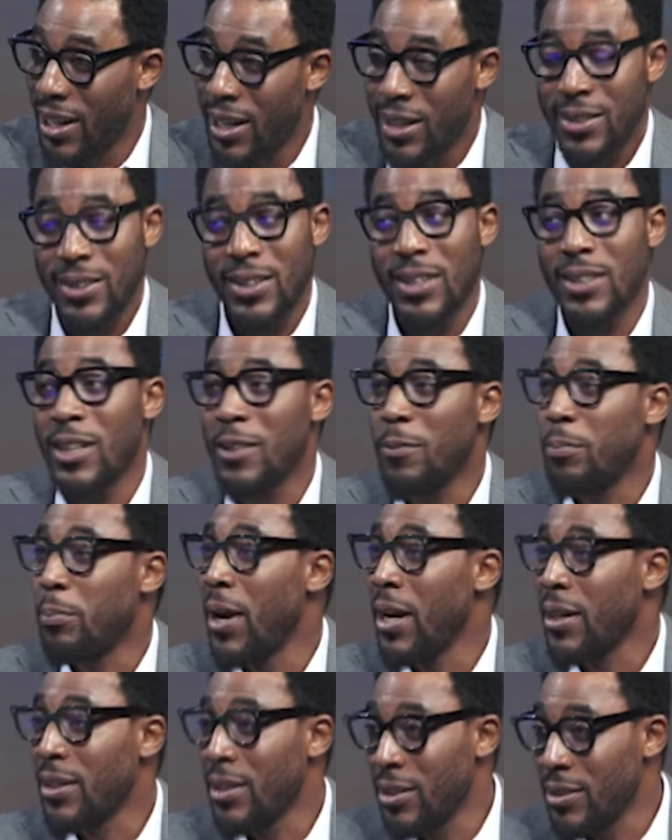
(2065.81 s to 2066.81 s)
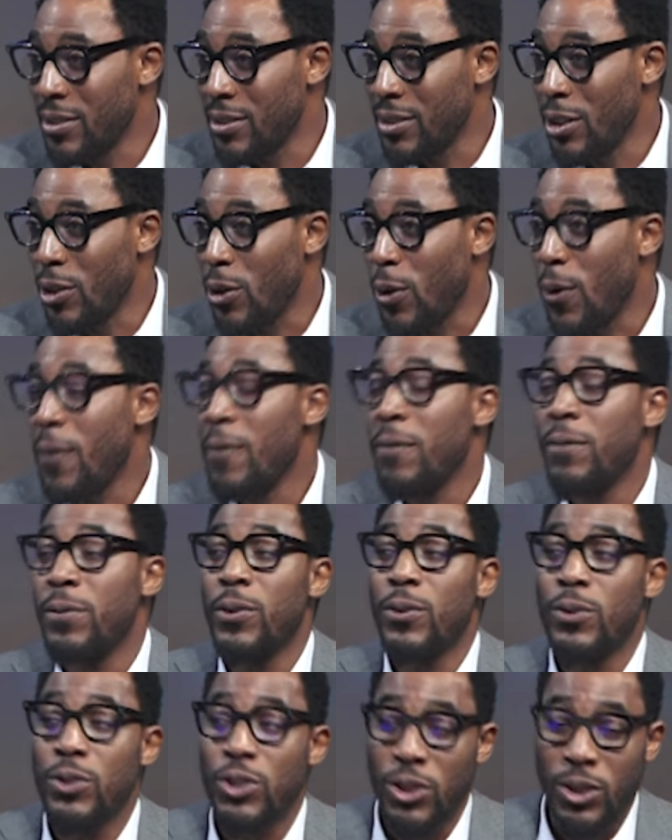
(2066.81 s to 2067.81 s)
Teenage pregnancy,
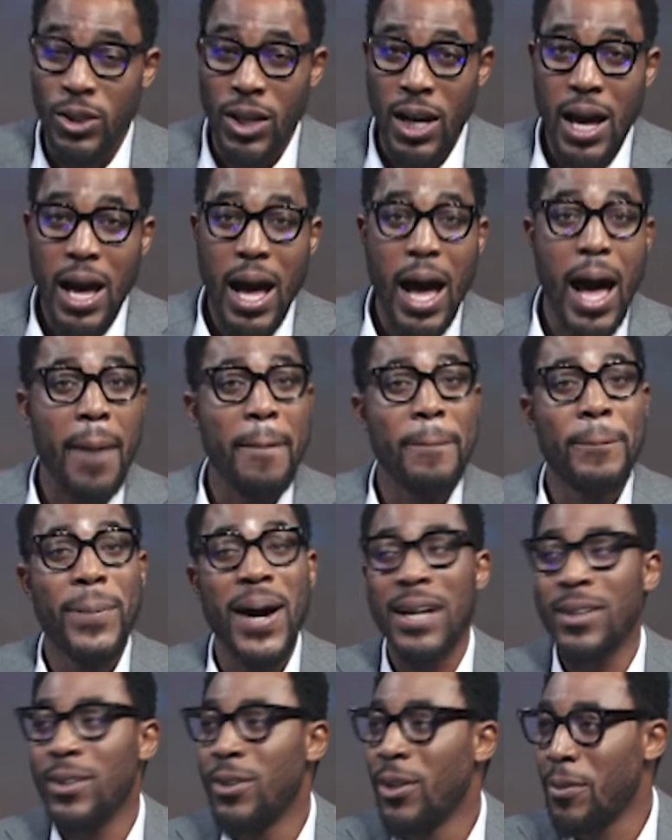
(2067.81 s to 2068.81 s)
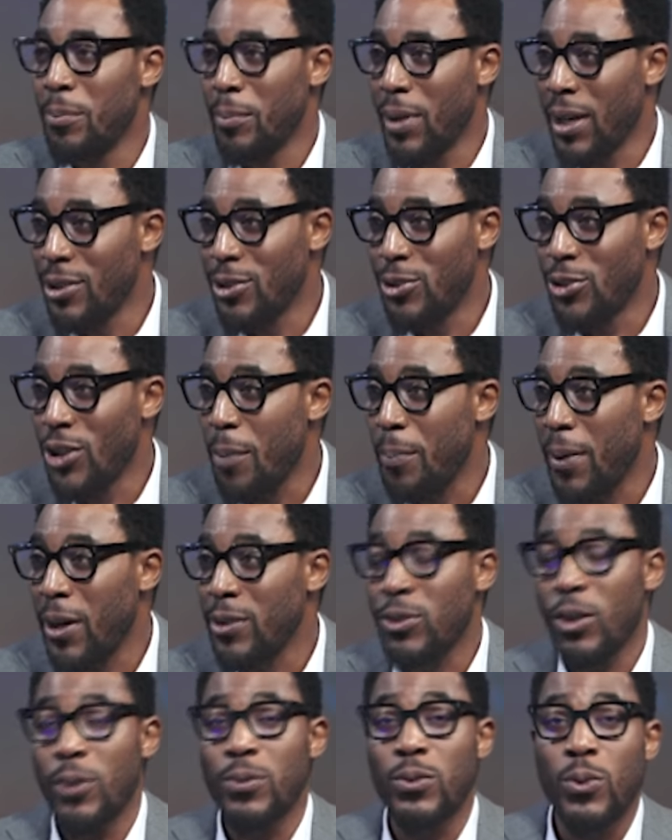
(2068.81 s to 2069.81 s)
confusion, abandonment, drop
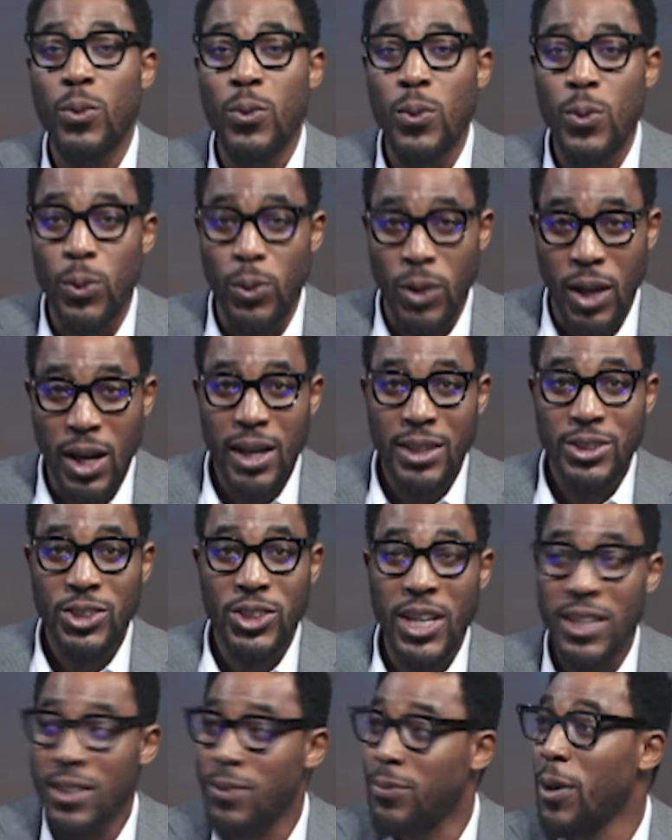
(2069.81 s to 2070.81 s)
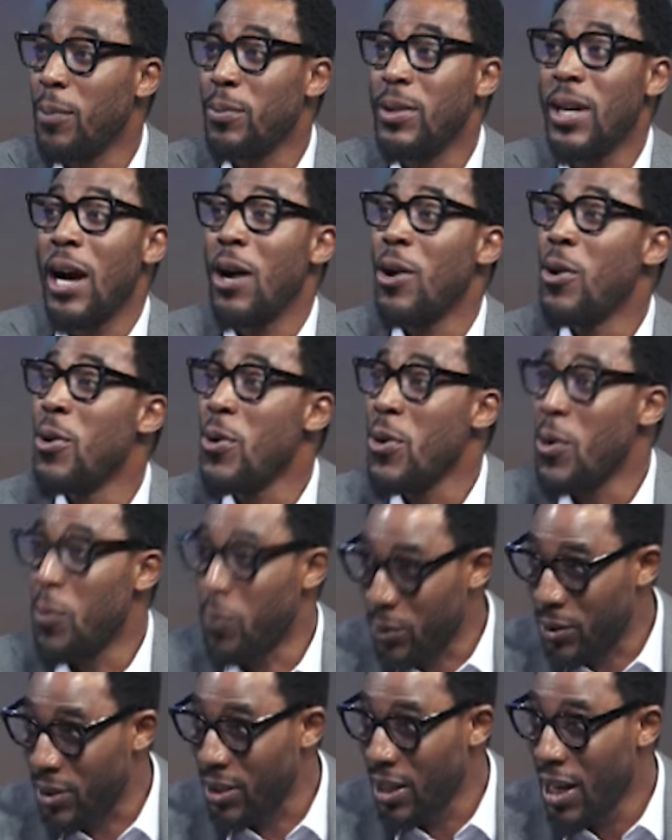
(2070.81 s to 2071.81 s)
out of school, chased from their
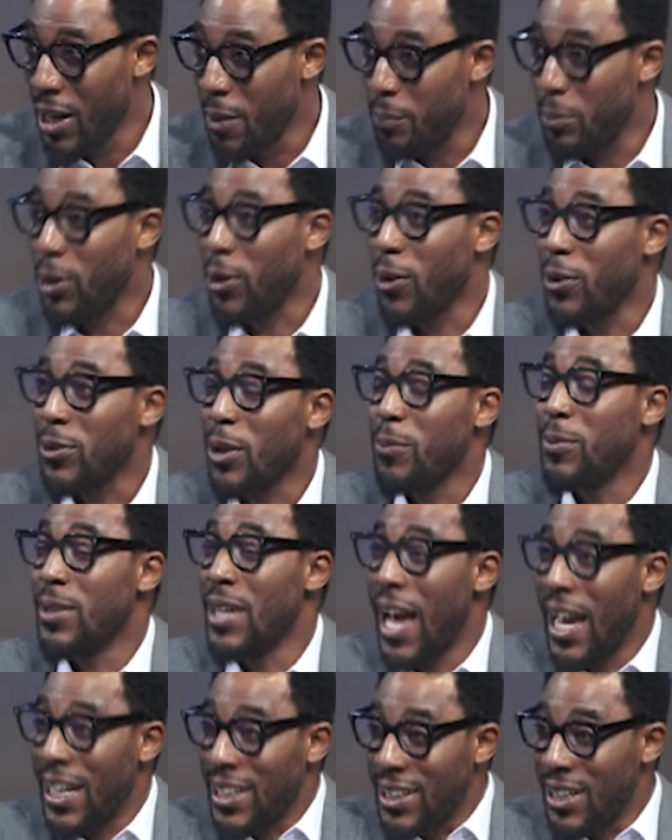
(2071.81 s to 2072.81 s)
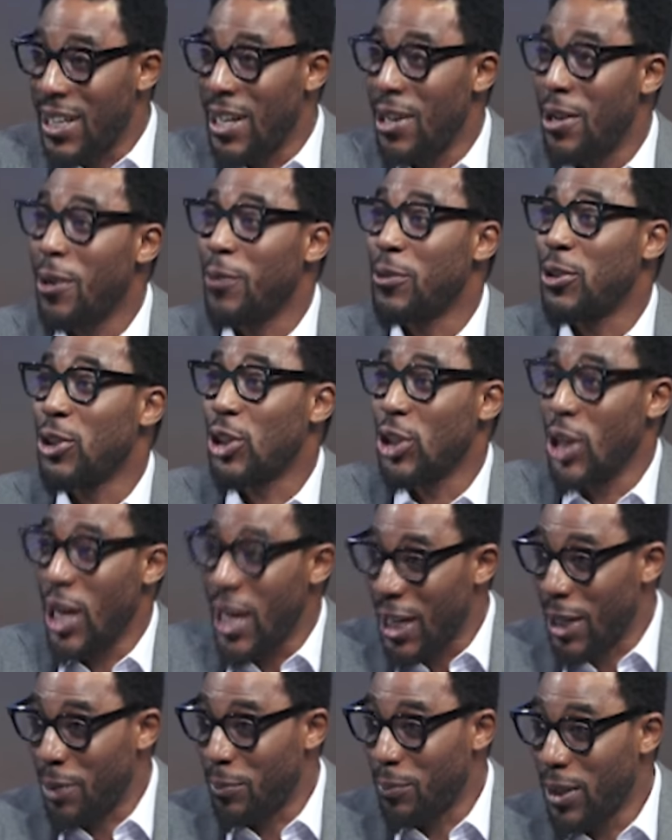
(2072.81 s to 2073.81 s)
homes because of the idea of
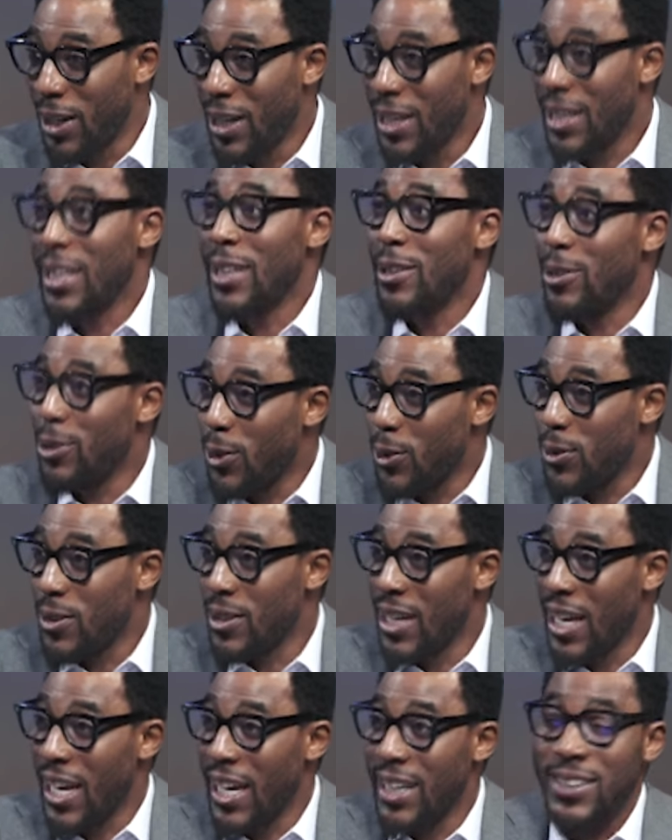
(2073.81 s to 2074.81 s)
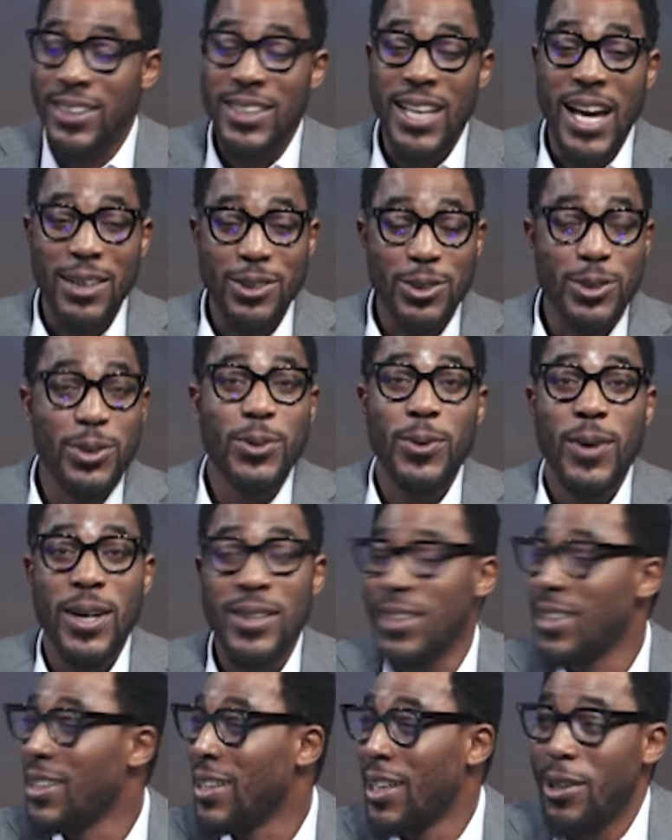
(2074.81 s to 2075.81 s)
shame in those days that you as
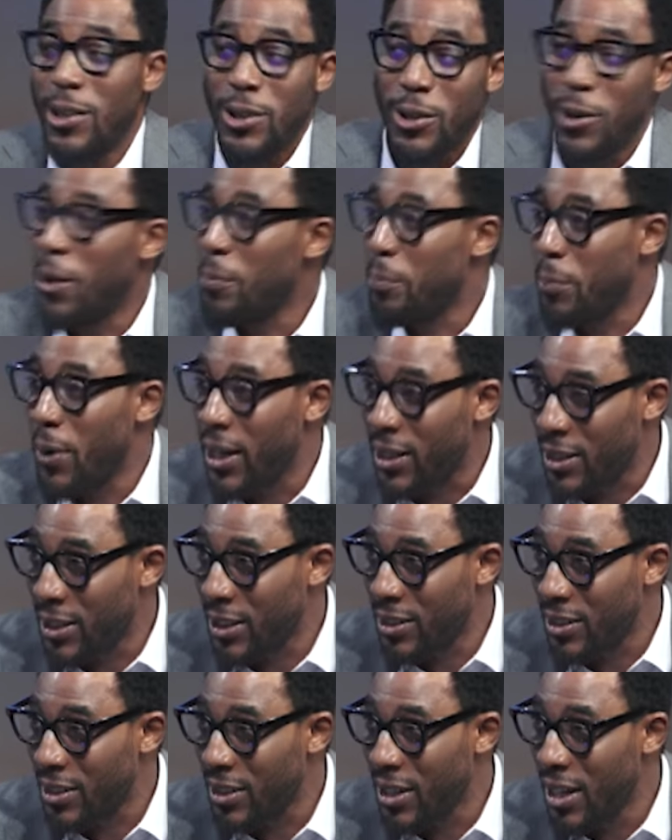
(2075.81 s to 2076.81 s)
a girl got pregnant.